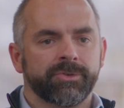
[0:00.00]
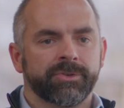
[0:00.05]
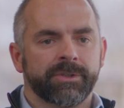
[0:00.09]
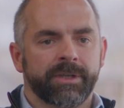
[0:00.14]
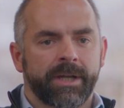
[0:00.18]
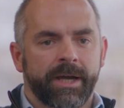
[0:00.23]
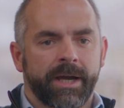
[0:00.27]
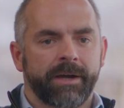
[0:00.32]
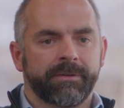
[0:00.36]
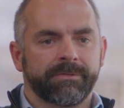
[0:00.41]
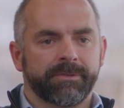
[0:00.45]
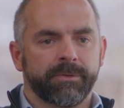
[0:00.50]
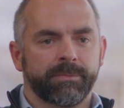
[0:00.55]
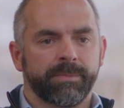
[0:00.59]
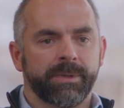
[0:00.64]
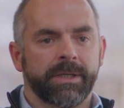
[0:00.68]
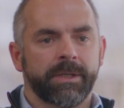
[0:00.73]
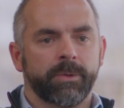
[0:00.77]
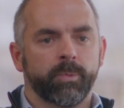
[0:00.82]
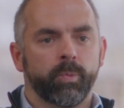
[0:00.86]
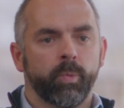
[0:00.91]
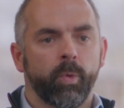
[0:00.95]
doesn't have to
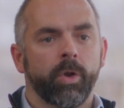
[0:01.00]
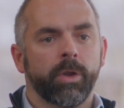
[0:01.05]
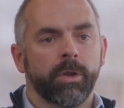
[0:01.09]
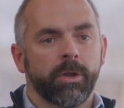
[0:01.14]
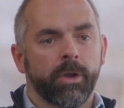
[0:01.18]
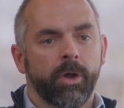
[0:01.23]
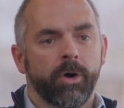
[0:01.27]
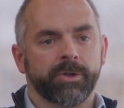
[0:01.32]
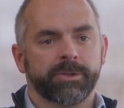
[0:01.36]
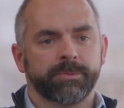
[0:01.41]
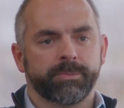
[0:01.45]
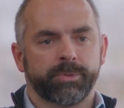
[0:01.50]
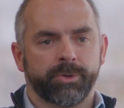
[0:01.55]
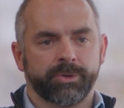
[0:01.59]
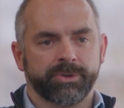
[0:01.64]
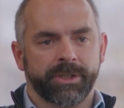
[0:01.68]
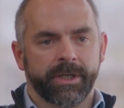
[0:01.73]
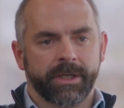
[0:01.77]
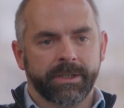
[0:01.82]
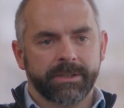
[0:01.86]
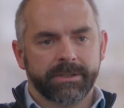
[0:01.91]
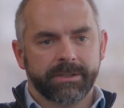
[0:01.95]
be one large
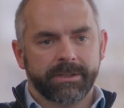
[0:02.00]
project.